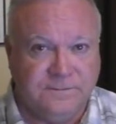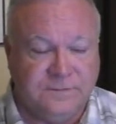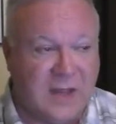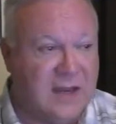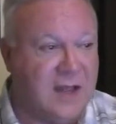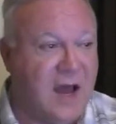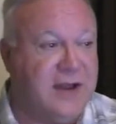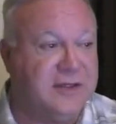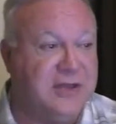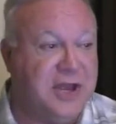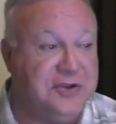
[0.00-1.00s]
And God
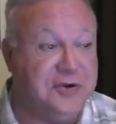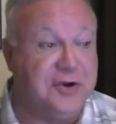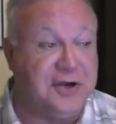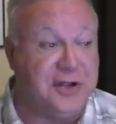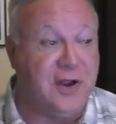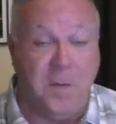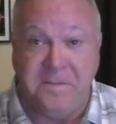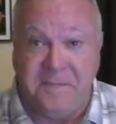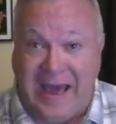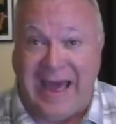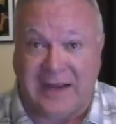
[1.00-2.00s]
is saying, You're going to go
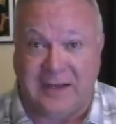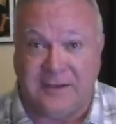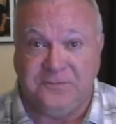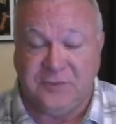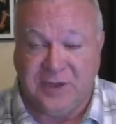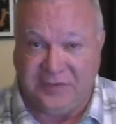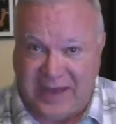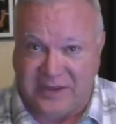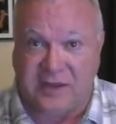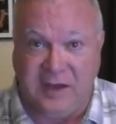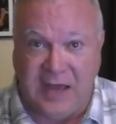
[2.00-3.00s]
back to that
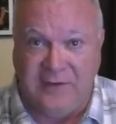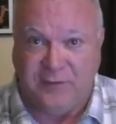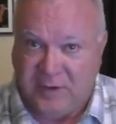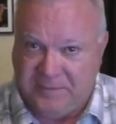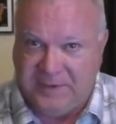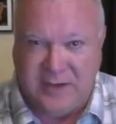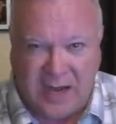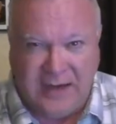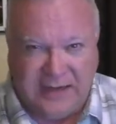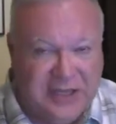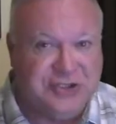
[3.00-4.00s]
slavery, but not
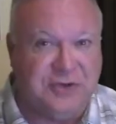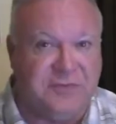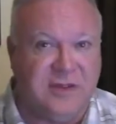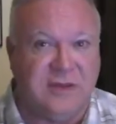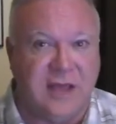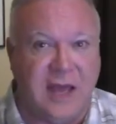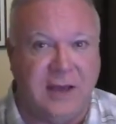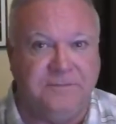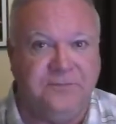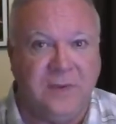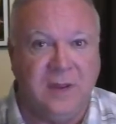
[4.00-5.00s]
in Egypt this
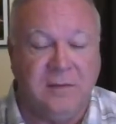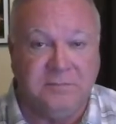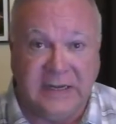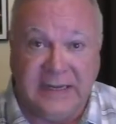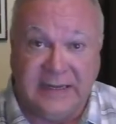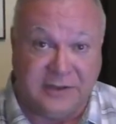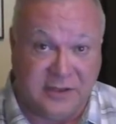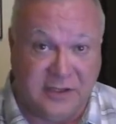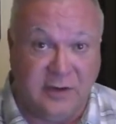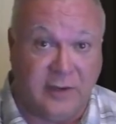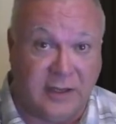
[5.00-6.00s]
time, but in
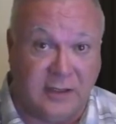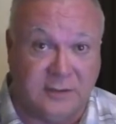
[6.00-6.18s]
Assyria.